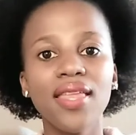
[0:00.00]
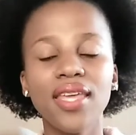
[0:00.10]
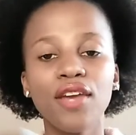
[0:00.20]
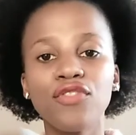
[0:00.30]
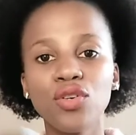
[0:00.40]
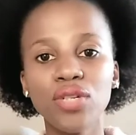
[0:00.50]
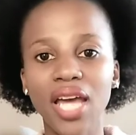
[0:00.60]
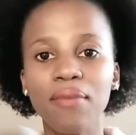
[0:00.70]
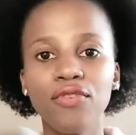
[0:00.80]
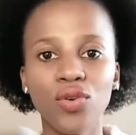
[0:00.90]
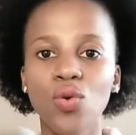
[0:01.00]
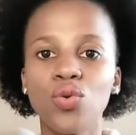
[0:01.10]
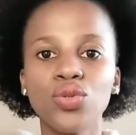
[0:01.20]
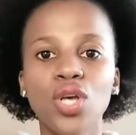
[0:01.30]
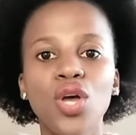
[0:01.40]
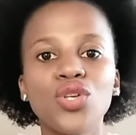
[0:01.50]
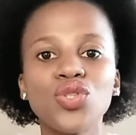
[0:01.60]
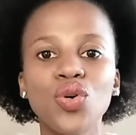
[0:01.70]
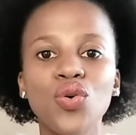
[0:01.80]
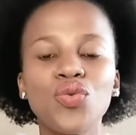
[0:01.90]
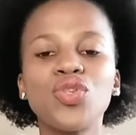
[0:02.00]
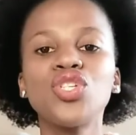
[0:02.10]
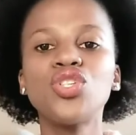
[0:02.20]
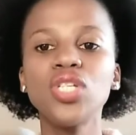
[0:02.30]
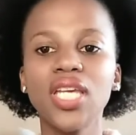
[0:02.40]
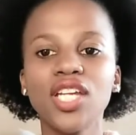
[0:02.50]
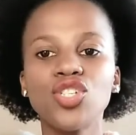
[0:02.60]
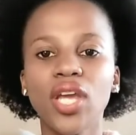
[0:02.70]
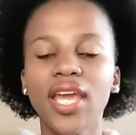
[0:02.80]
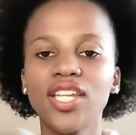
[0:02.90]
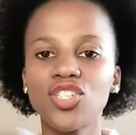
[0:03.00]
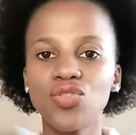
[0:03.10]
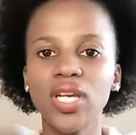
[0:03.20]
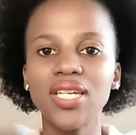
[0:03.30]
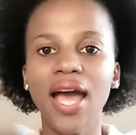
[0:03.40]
They have no time for yours. So you need to get your head straight